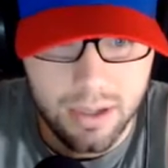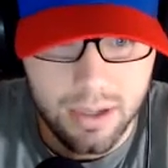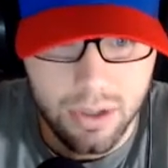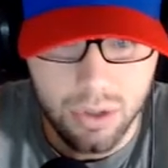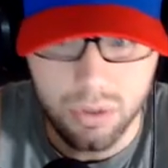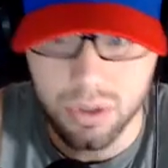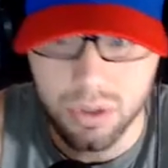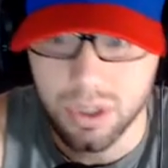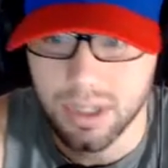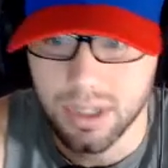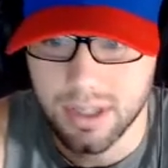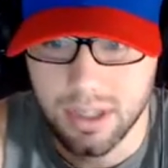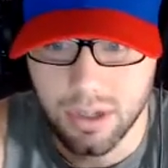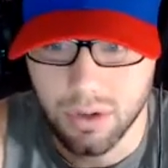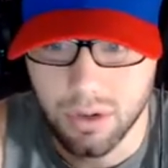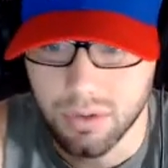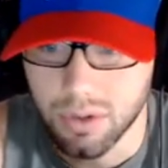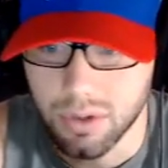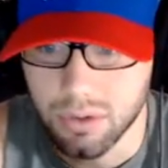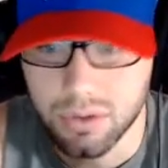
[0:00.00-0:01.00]
who, you
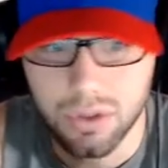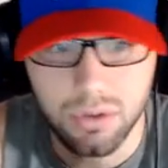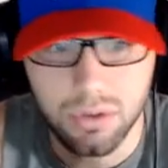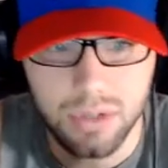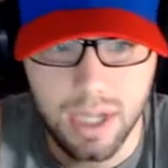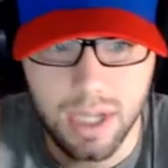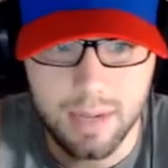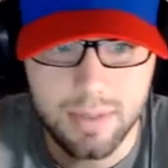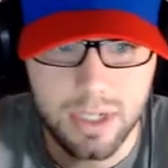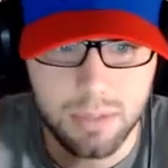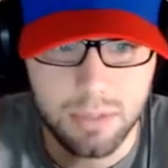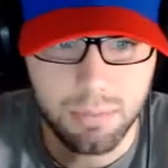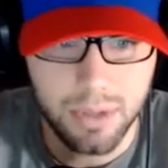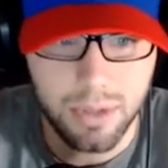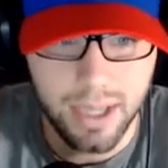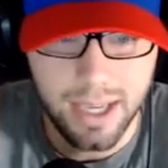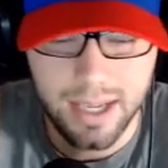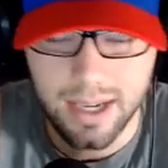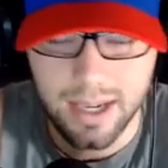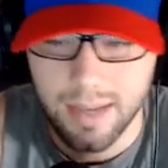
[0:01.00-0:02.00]
know, those 2 teams just
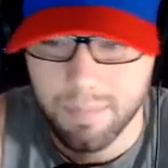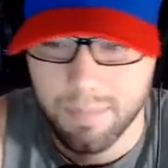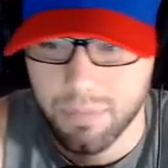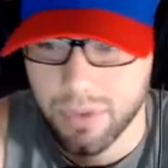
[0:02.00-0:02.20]
played.